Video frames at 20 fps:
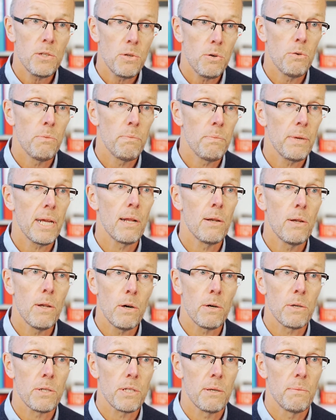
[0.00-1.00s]
taught me a
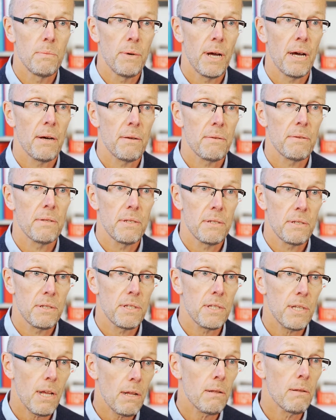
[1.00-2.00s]
lot about the
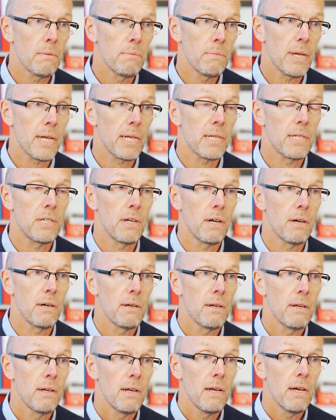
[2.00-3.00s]
subtle mixture
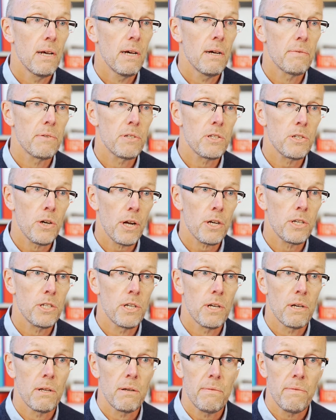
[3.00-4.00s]
of
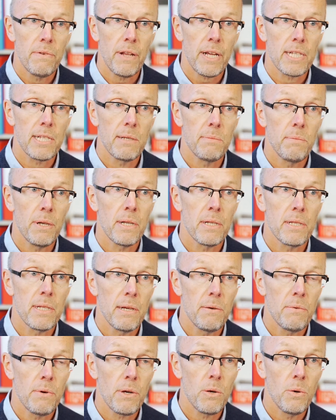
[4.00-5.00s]
structure and
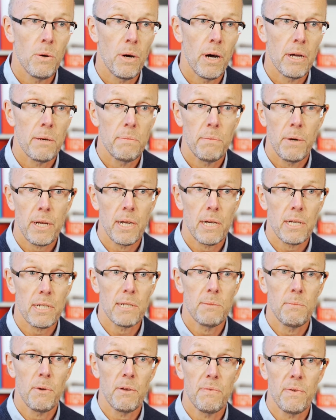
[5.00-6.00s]
flexibility required by
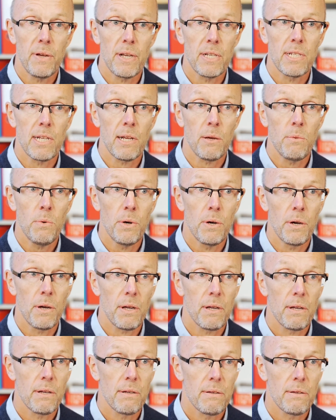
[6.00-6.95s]
customer-facing work.